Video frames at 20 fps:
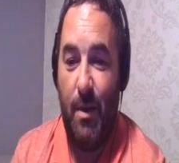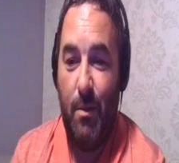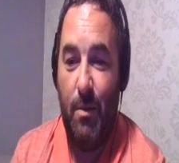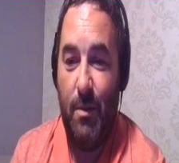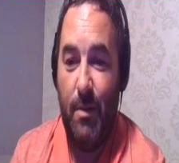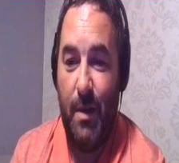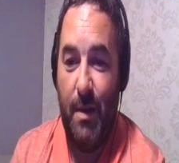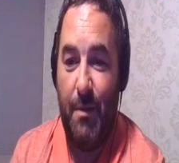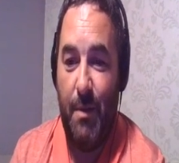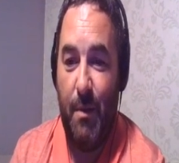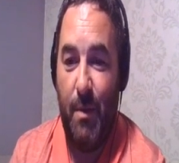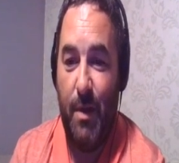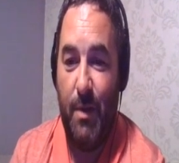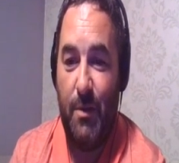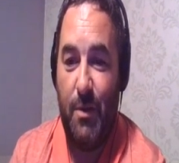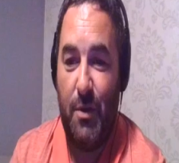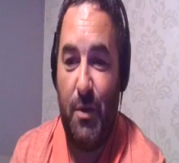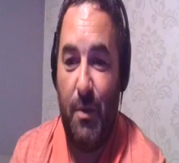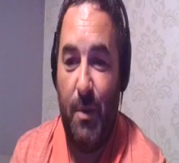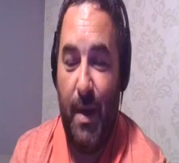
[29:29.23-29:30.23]
if you
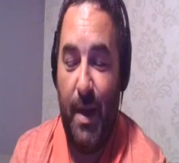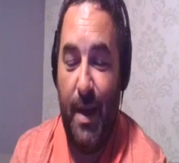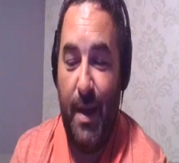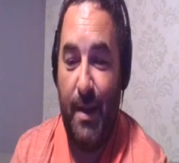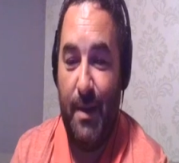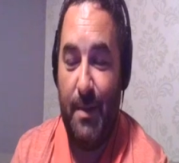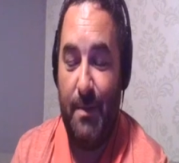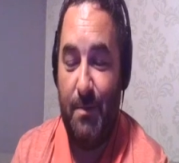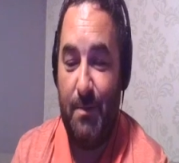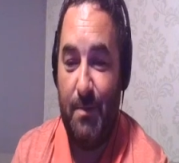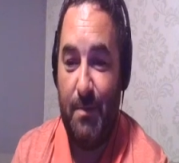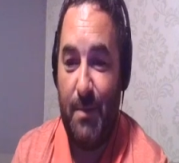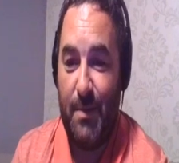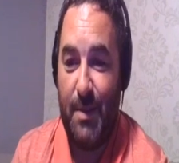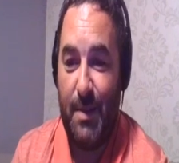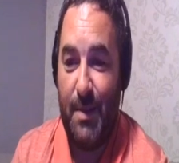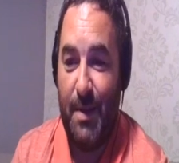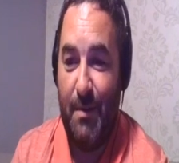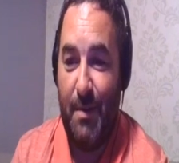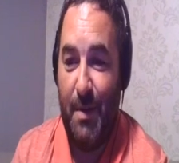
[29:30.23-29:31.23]
want to
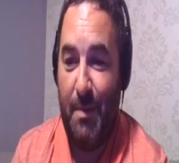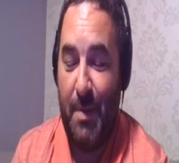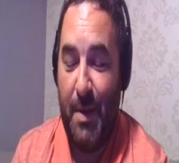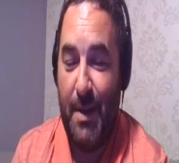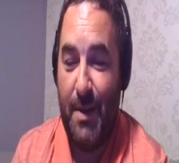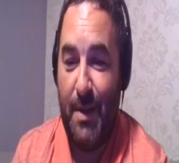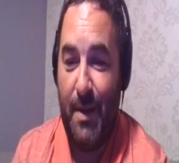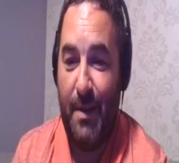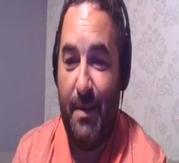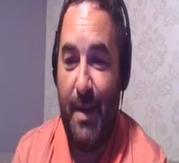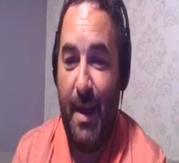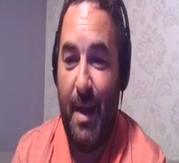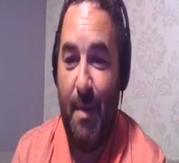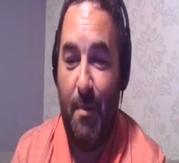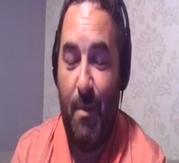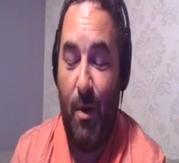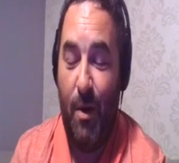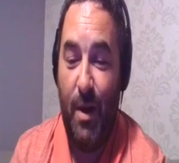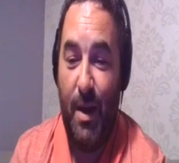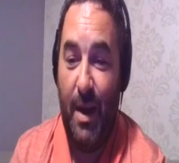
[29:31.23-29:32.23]
give an opinion on
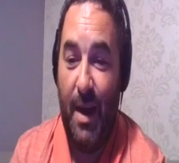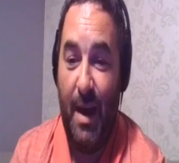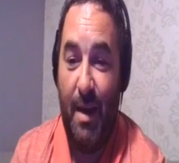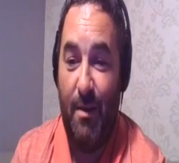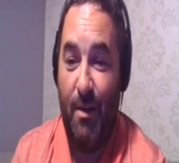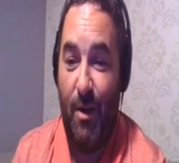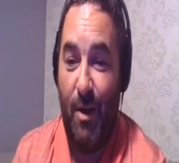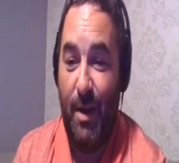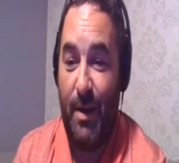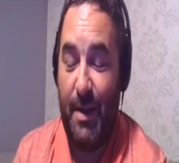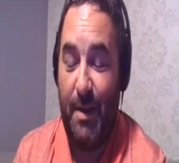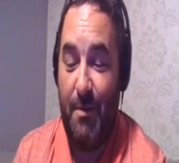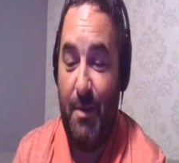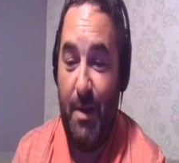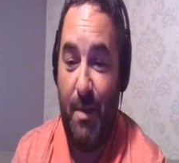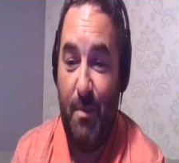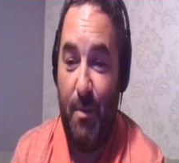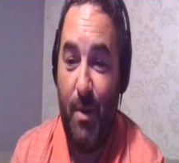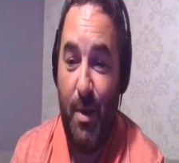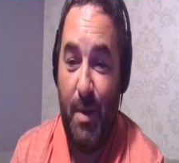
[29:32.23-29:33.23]
them, I'll give
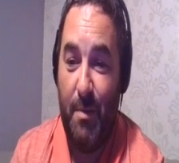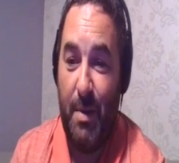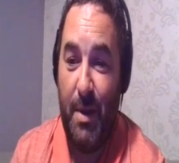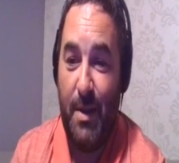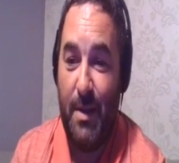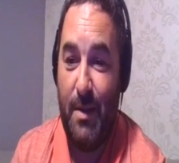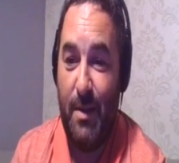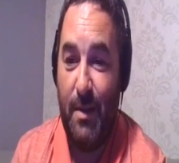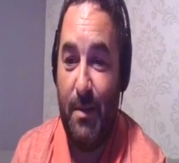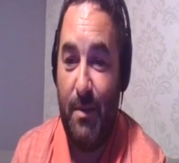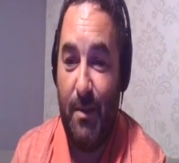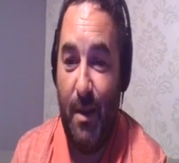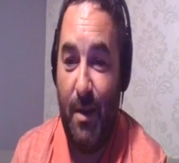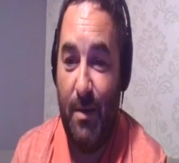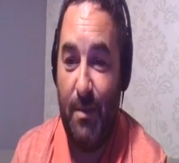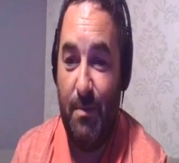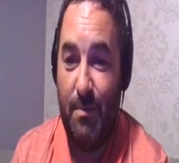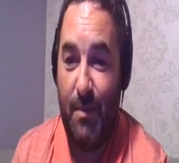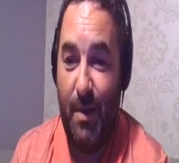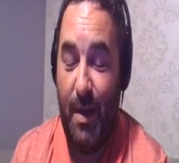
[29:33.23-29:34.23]
you my opinion
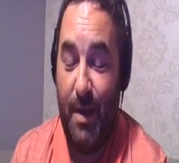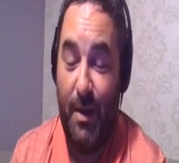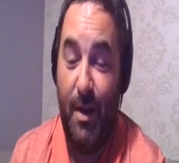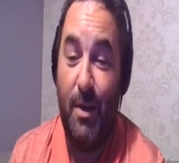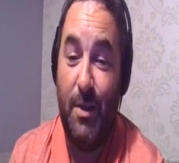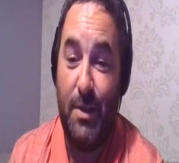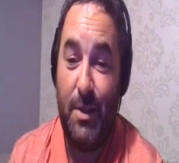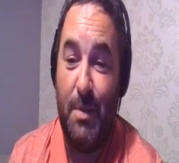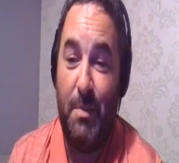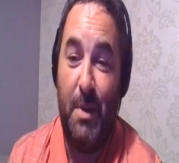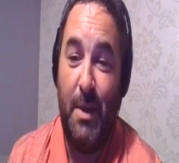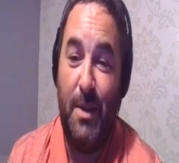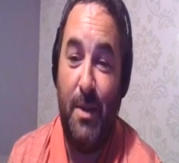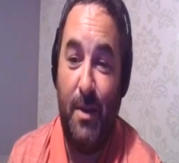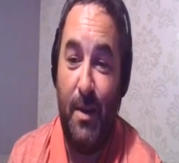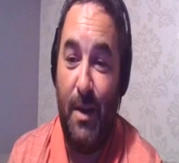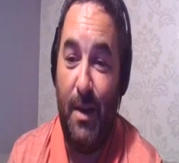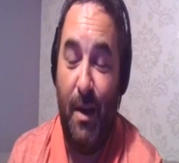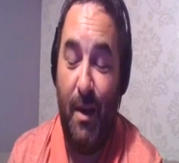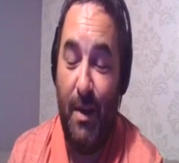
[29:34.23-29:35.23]
on an honest
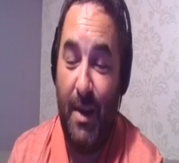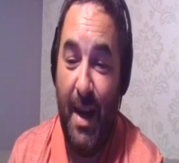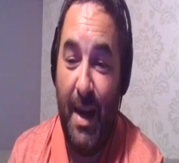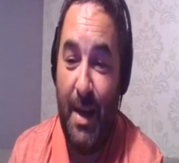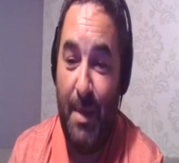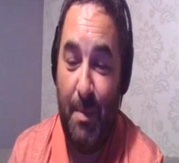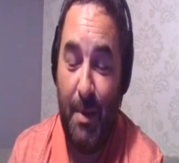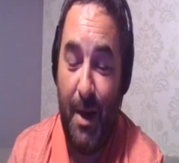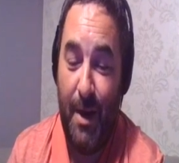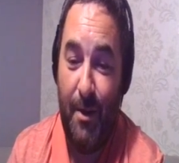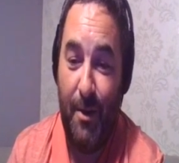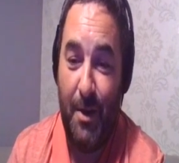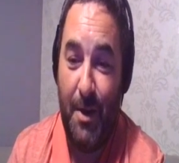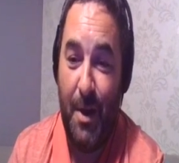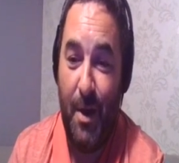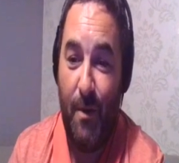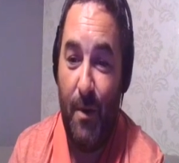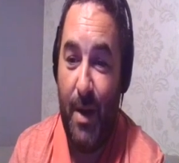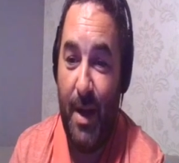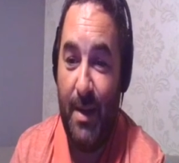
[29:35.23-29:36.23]
opinion on any player I
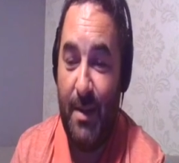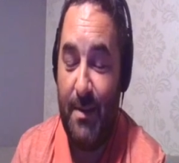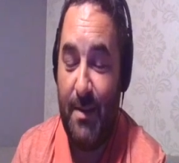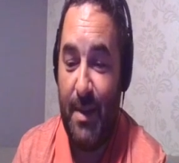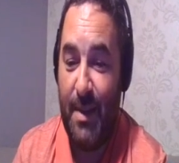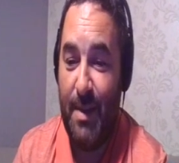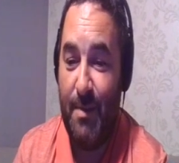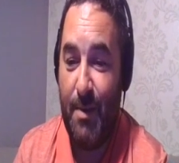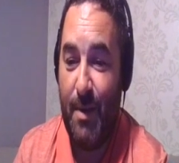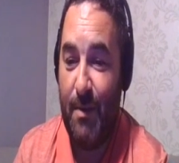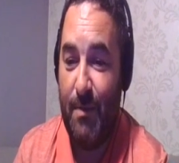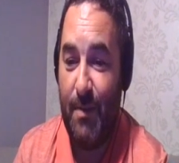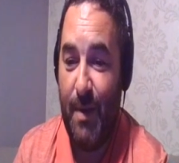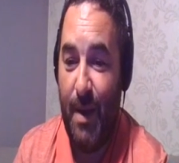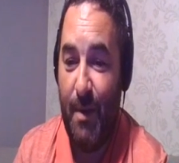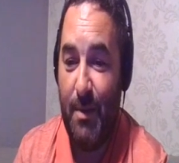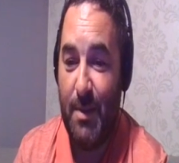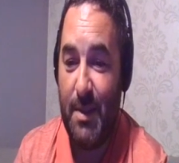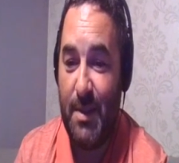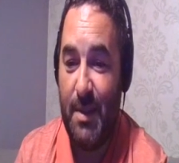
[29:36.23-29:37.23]
know or any team or
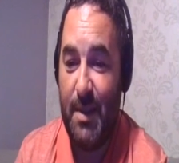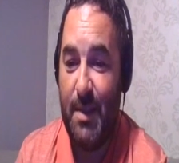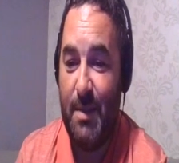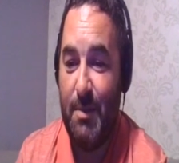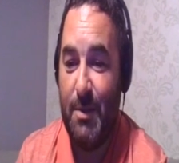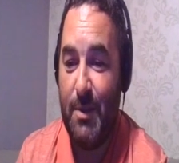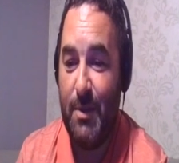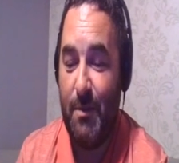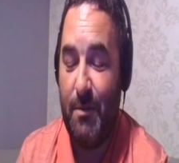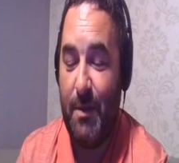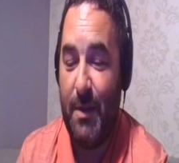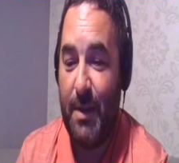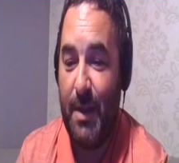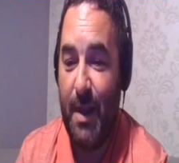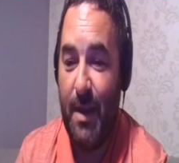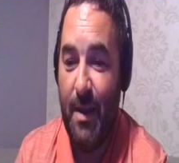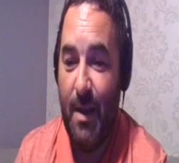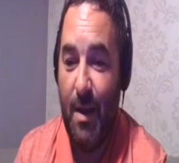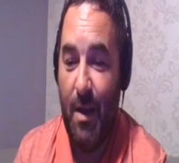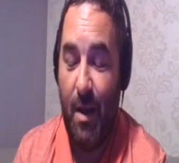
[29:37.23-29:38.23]
how I see them and stuff like
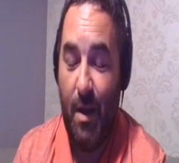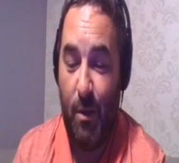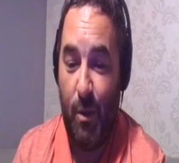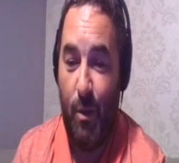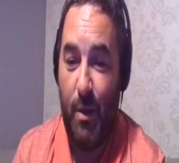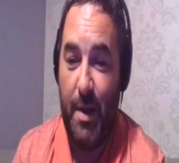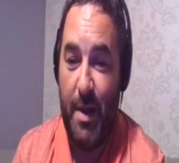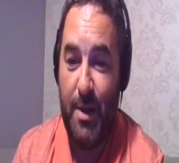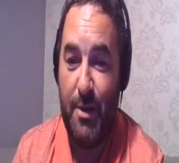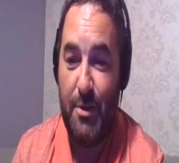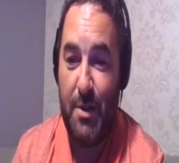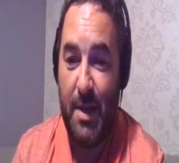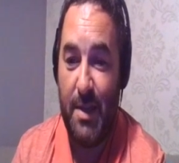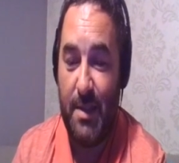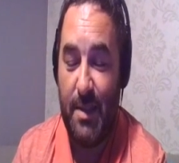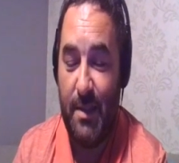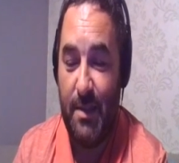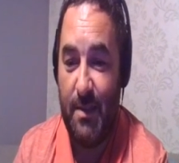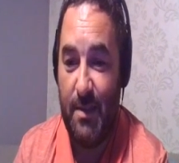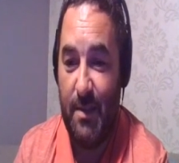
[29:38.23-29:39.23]
that. I'm quite
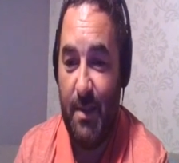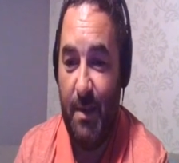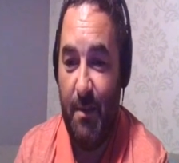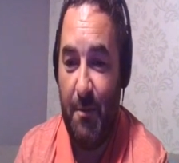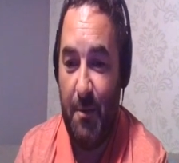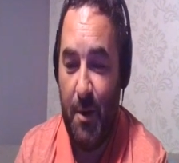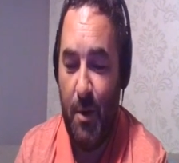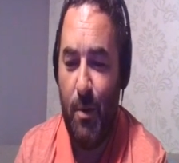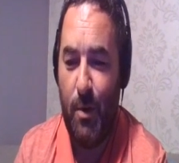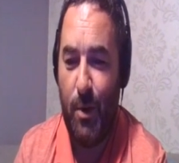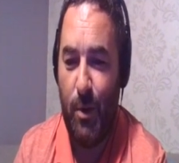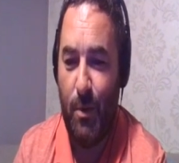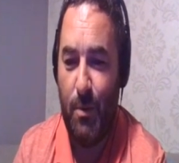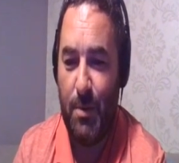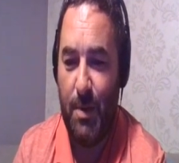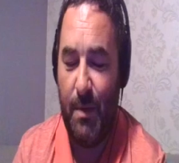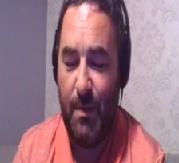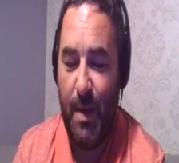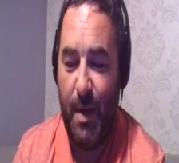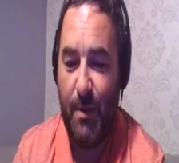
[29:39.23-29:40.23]
interested in a few
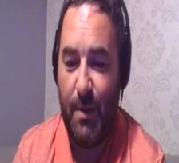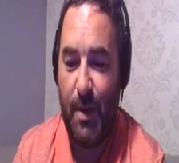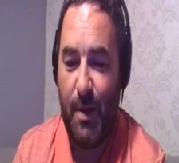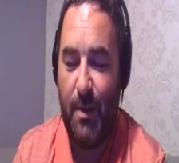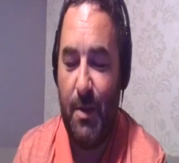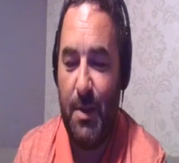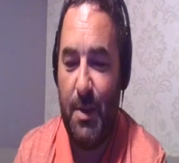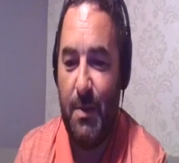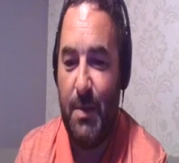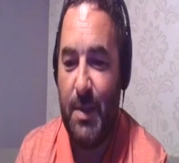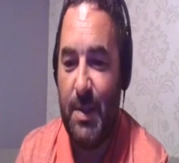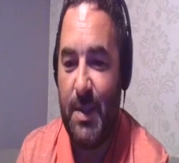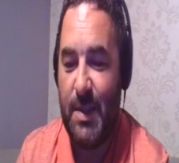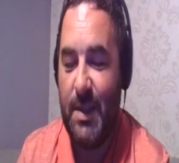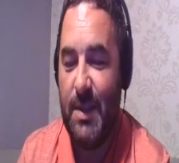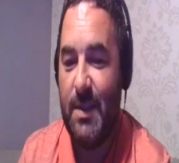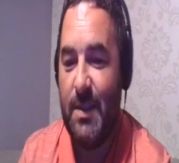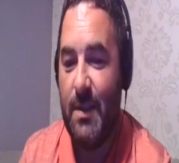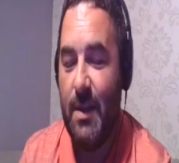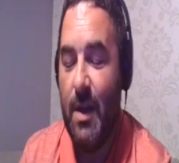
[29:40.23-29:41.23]
clubs on how they're going to do this
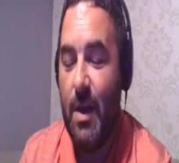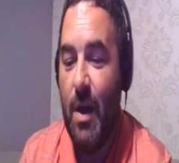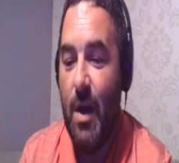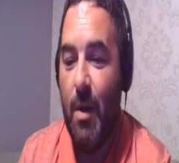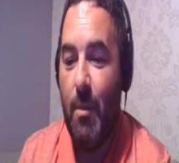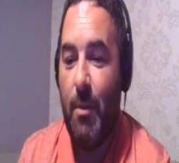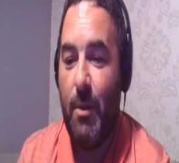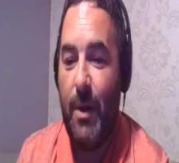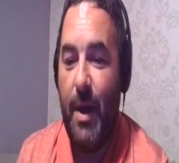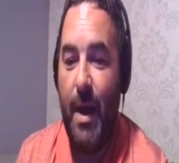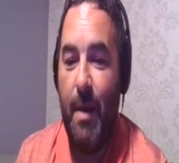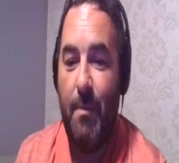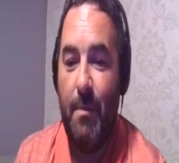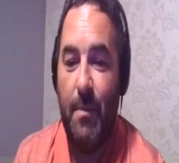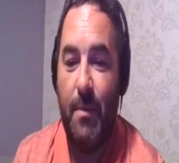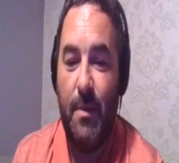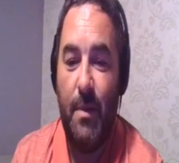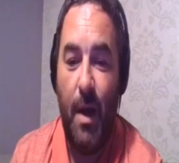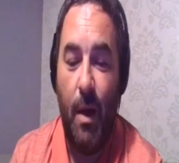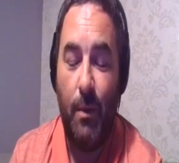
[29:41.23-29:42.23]
season. But
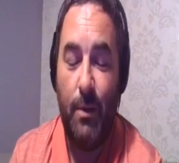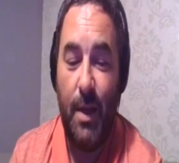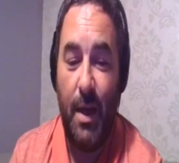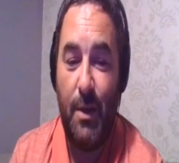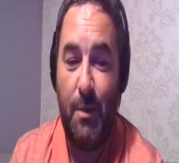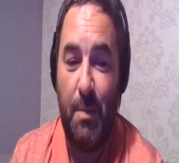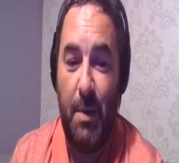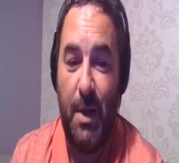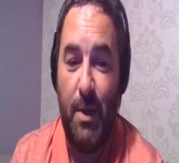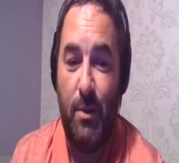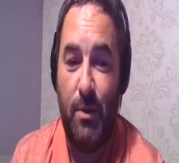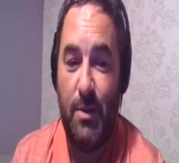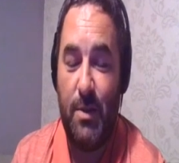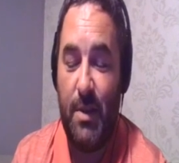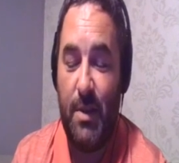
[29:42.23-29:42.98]
no, that's been us.